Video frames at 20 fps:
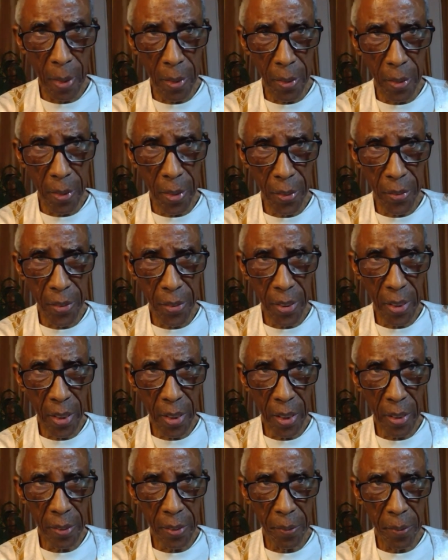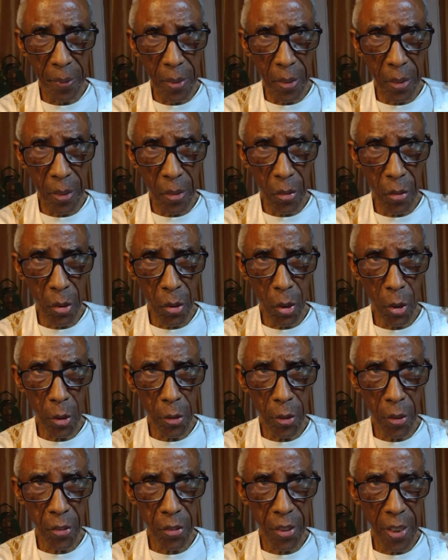you see that so
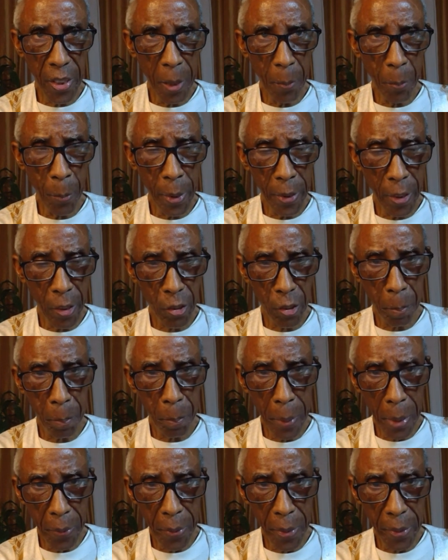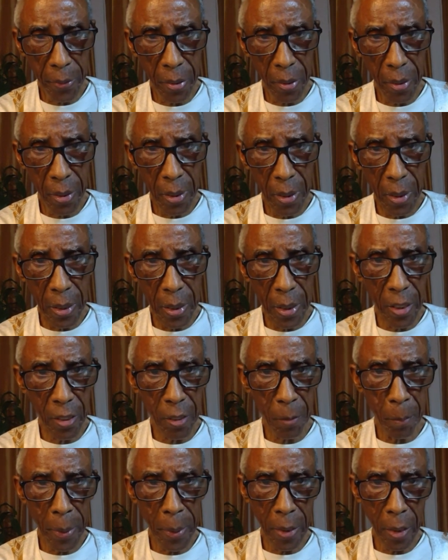the same way the spirit is
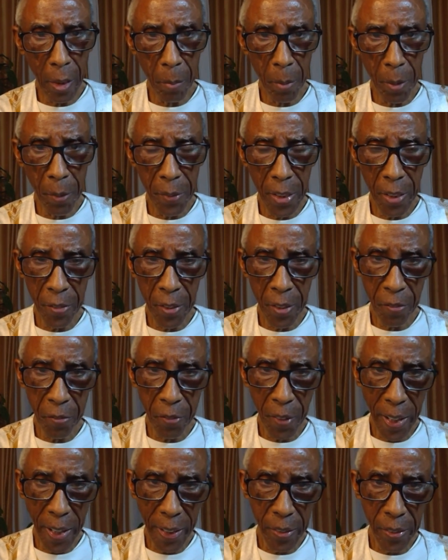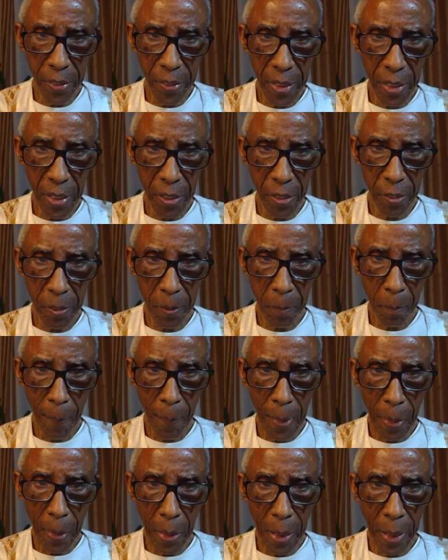made up of different faculties
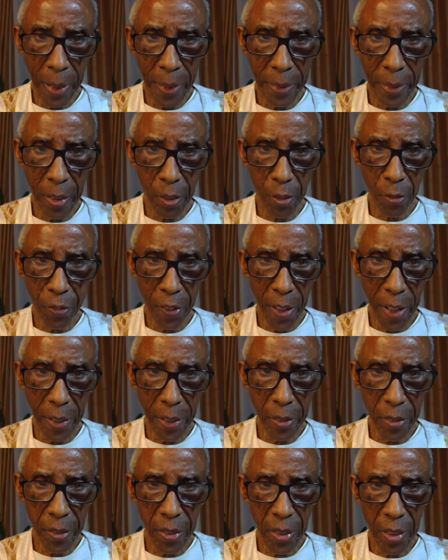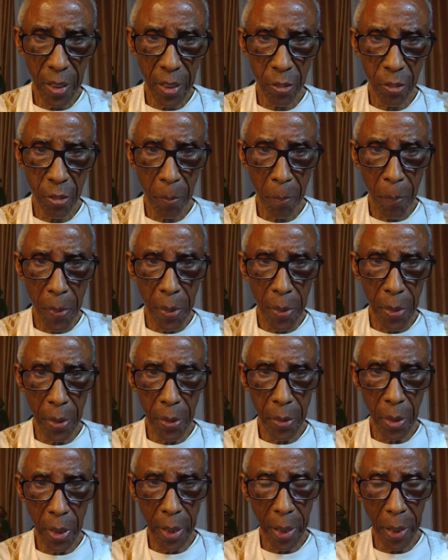and these faculties you
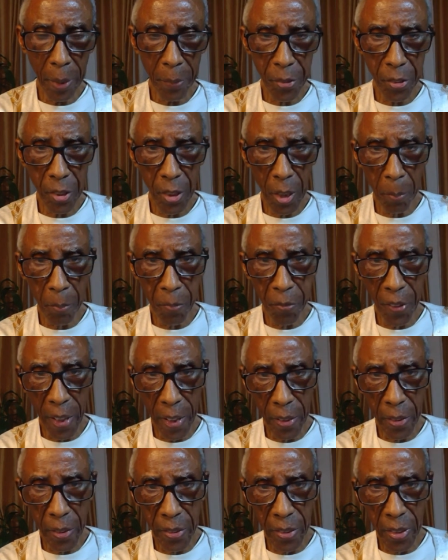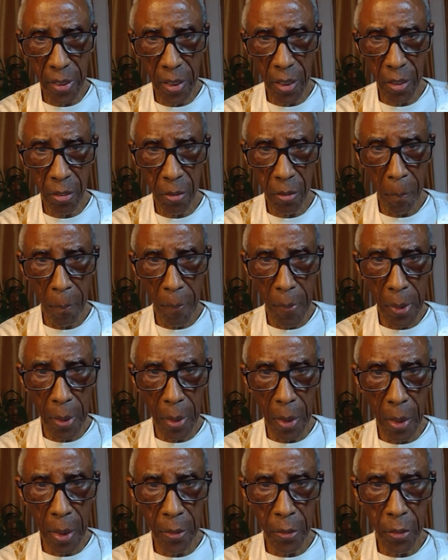know have sub faculties
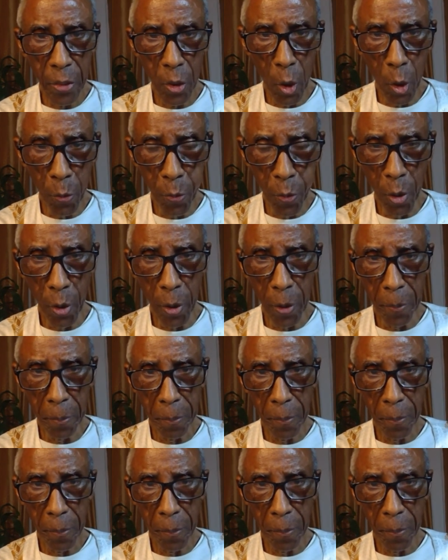and so forth